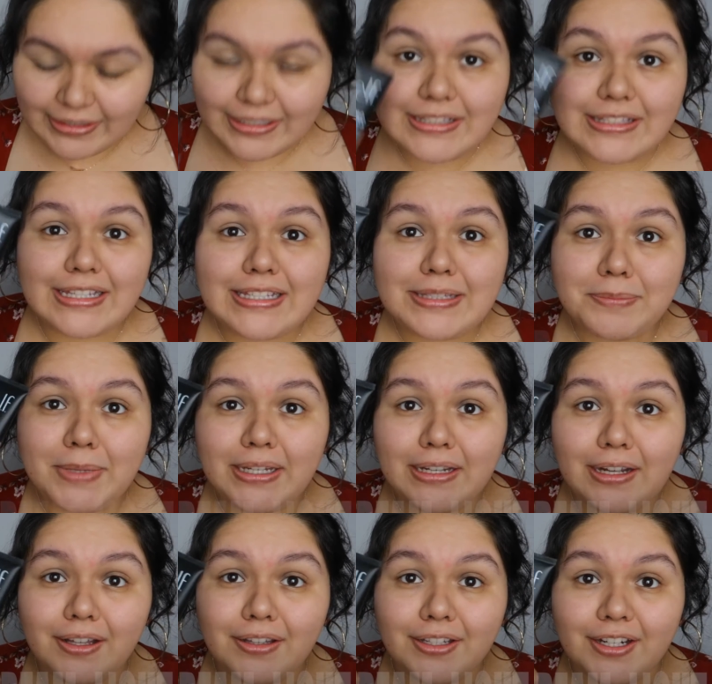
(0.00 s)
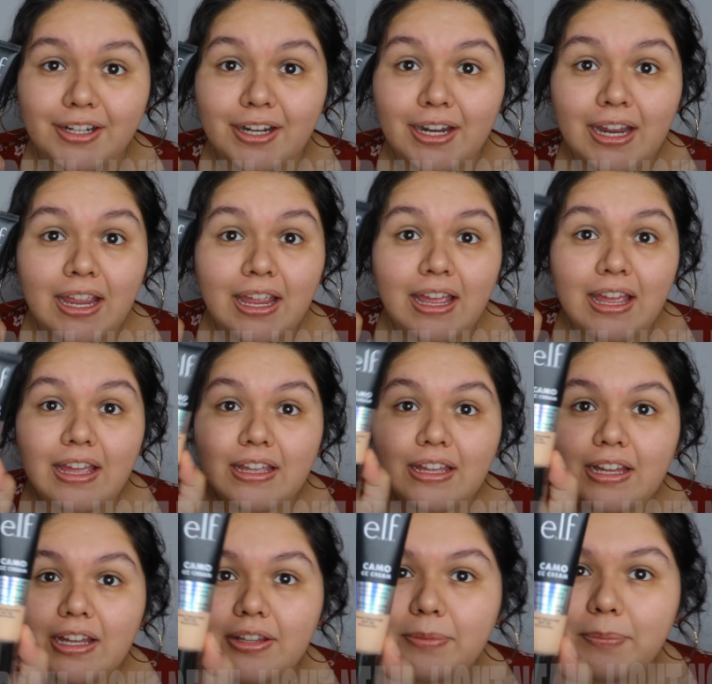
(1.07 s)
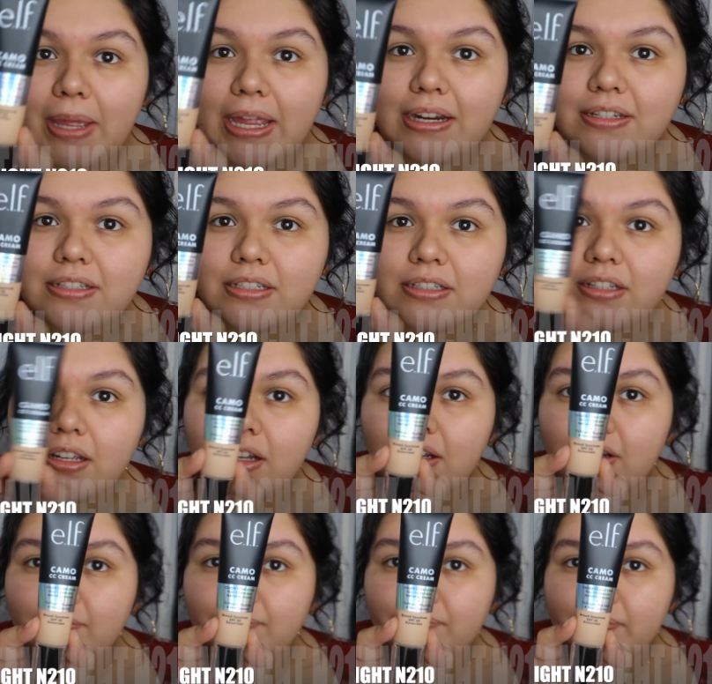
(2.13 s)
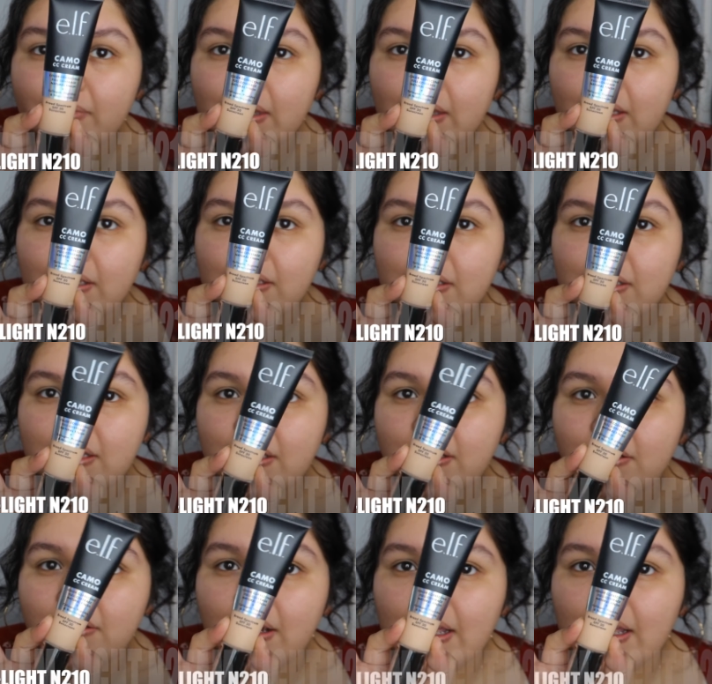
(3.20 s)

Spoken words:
this is my color. The packaging, y'all, looks cute.